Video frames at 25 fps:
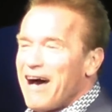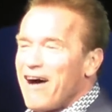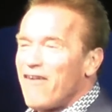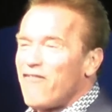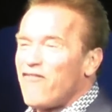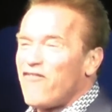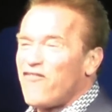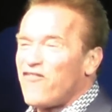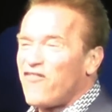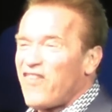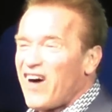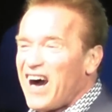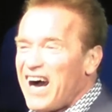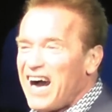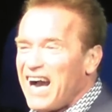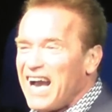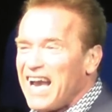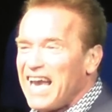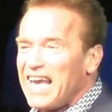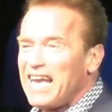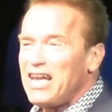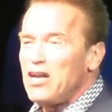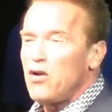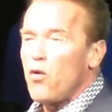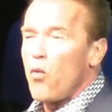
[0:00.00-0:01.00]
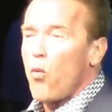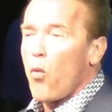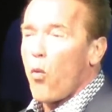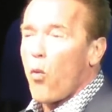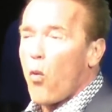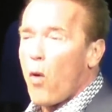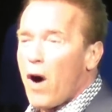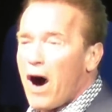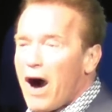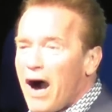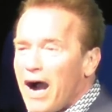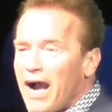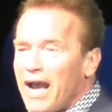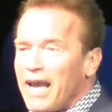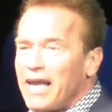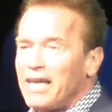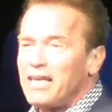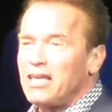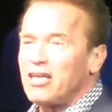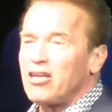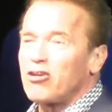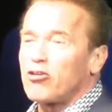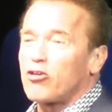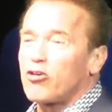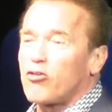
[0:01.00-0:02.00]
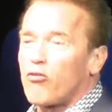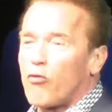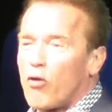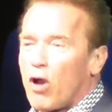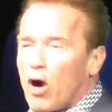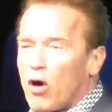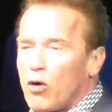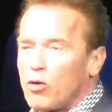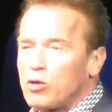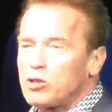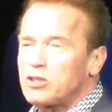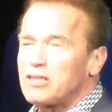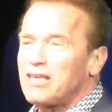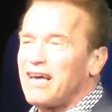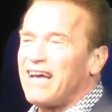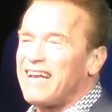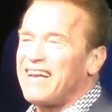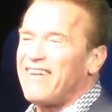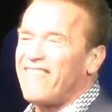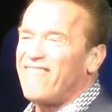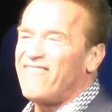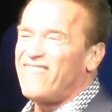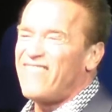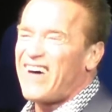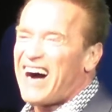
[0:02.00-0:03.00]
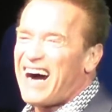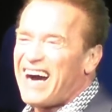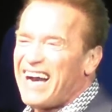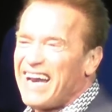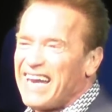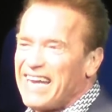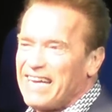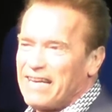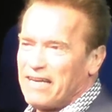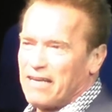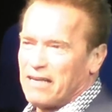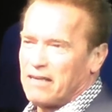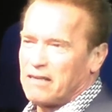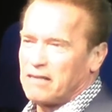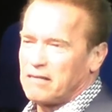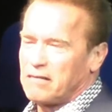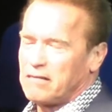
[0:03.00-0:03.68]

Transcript: a fine wine grows on a vine.